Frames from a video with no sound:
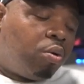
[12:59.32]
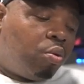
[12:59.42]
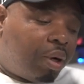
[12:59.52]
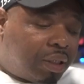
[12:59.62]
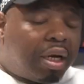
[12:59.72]

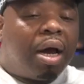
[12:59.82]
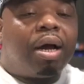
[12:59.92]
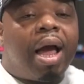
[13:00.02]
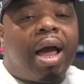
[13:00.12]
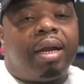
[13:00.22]
Which
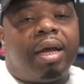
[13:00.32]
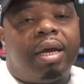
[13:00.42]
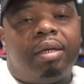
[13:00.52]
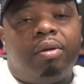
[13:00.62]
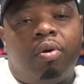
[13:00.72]
young guy
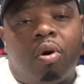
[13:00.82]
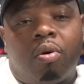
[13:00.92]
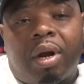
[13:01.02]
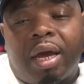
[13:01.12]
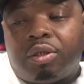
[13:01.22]
that, you
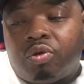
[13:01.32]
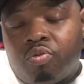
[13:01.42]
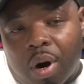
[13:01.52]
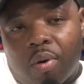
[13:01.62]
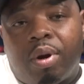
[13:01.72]
know, that you
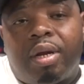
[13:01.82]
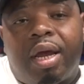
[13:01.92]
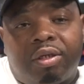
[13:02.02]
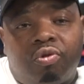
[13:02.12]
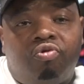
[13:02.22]
run with
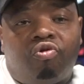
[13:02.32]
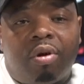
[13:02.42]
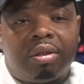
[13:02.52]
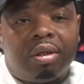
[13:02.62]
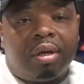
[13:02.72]
that you
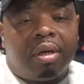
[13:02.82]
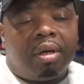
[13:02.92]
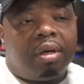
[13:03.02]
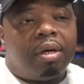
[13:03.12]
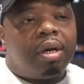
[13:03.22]
trust?
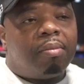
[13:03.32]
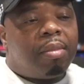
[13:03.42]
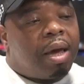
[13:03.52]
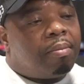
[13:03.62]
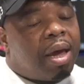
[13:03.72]
And I'm
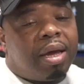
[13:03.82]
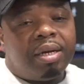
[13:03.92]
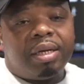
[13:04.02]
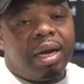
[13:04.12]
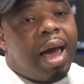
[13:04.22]
like, man,
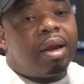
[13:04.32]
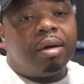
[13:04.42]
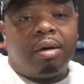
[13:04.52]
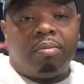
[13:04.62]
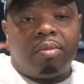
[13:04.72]
there's a lot of